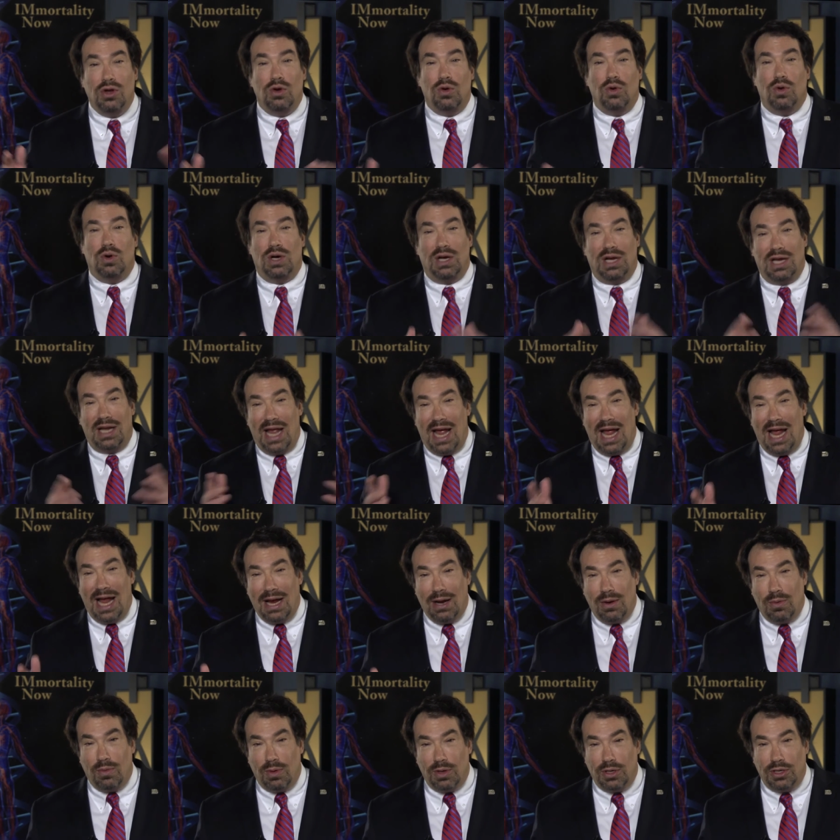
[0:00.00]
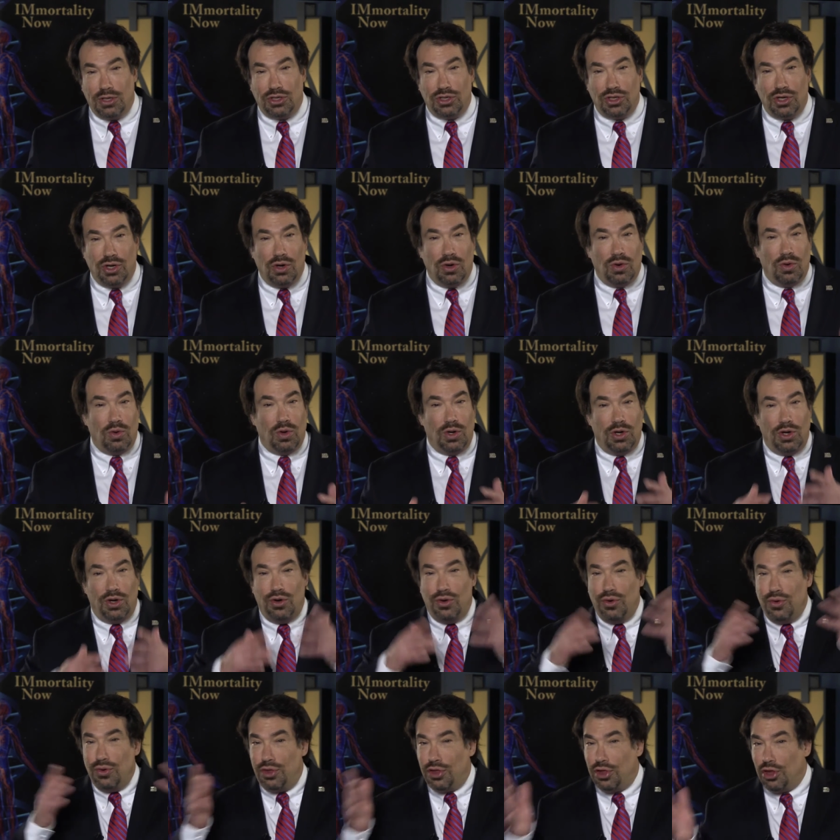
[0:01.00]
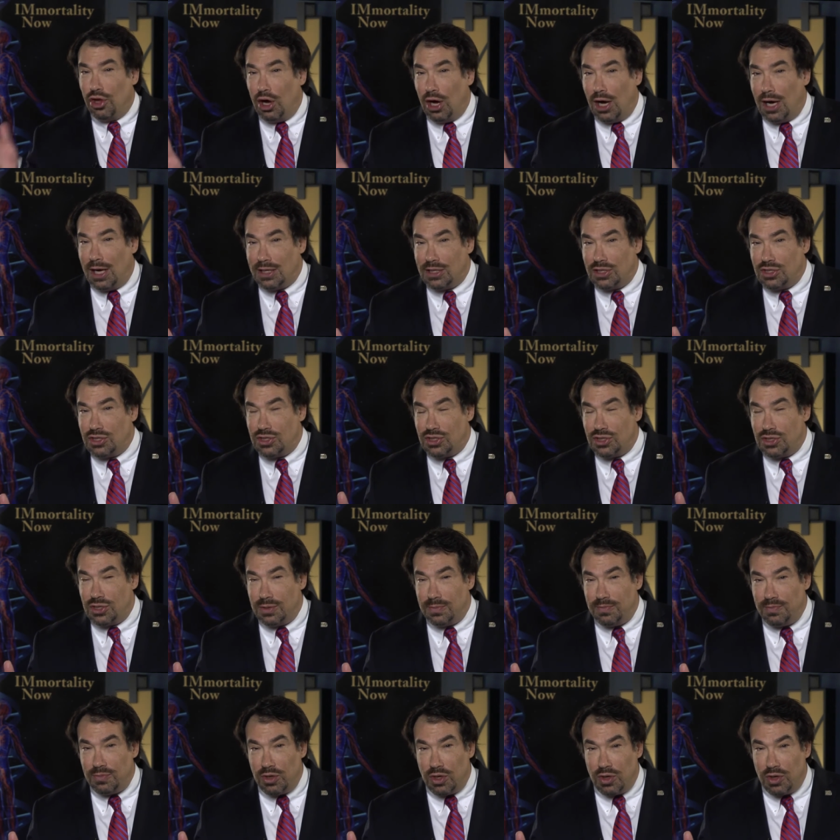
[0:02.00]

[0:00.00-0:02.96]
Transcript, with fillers: or language or new thoughts,